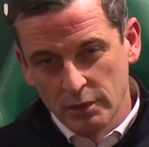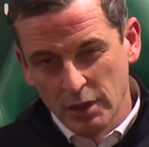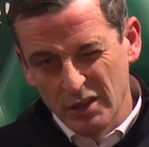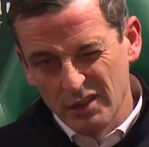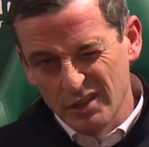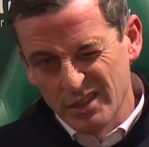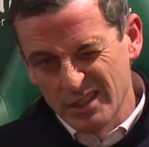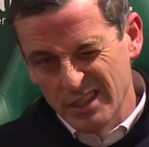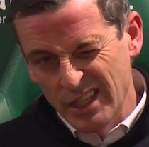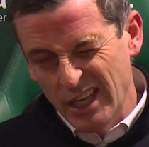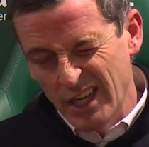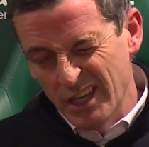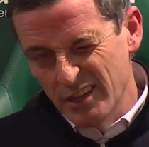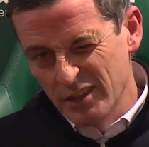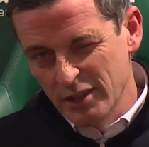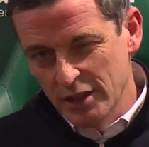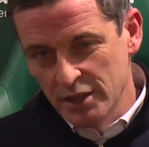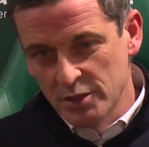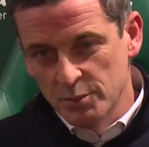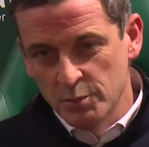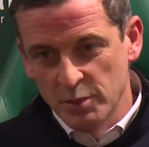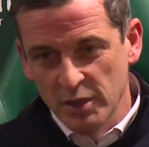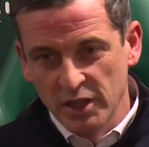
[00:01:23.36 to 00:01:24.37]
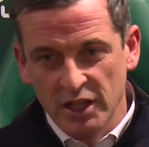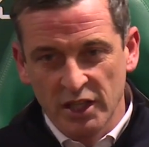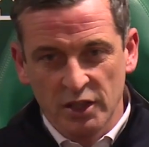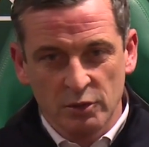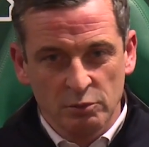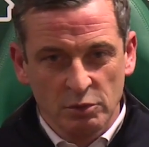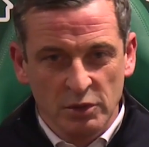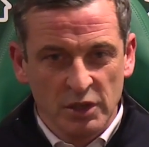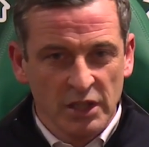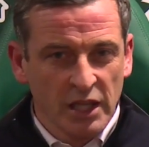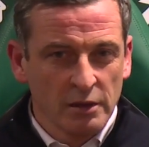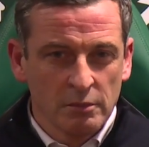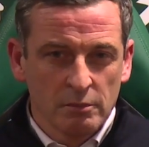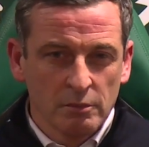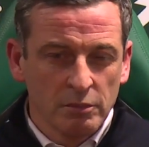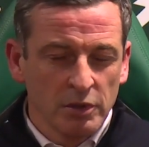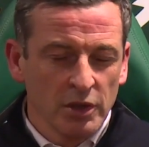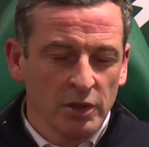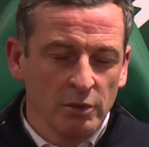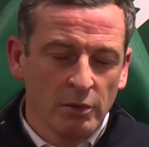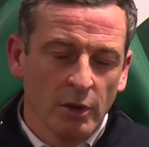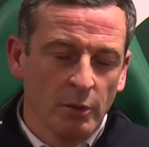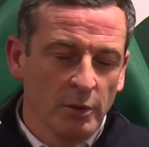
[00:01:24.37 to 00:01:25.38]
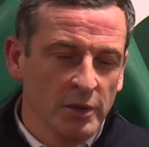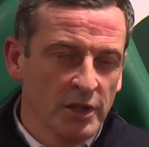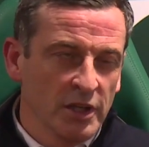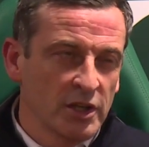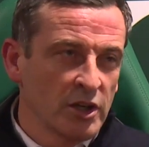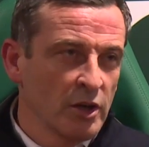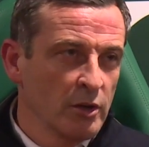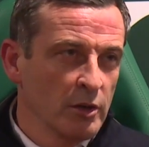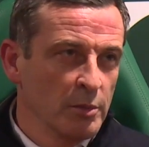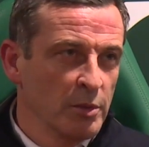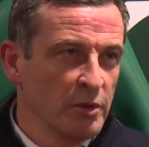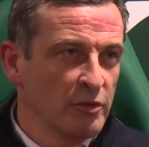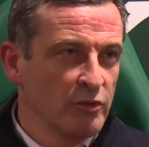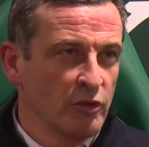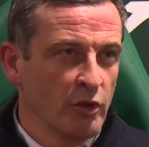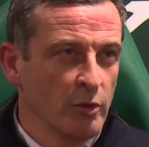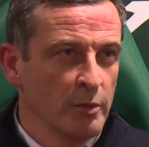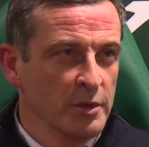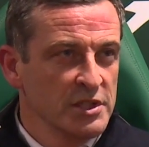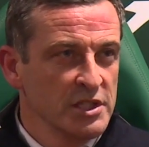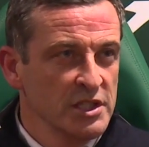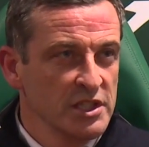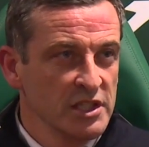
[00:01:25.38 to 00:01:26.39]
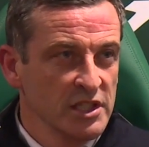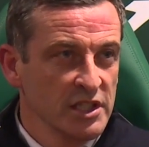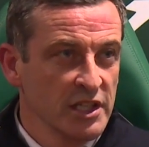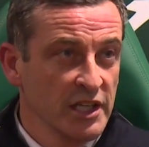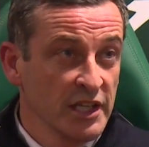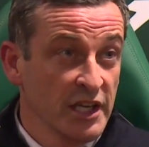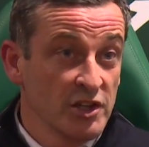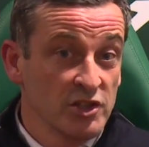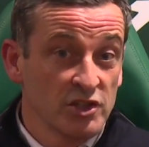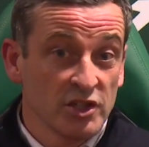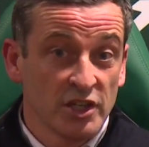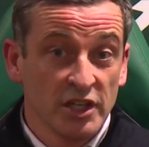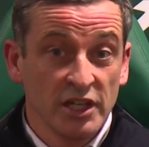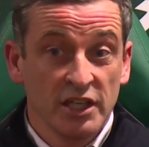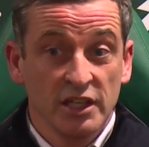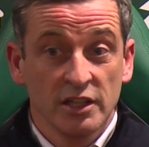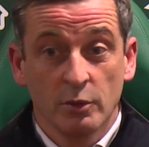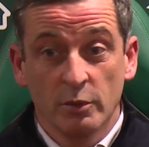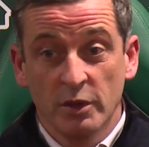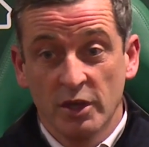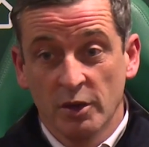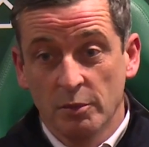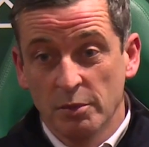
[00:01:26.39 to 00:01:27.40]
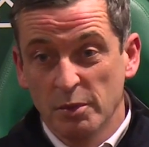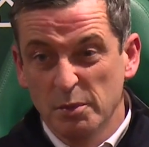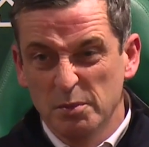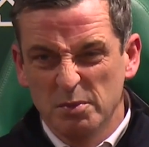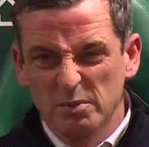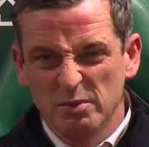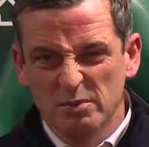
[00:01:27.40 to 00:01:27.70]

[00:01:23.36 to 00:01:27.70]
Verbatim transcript: At the start of this period, we didn't play well with a couple of performances here against United away up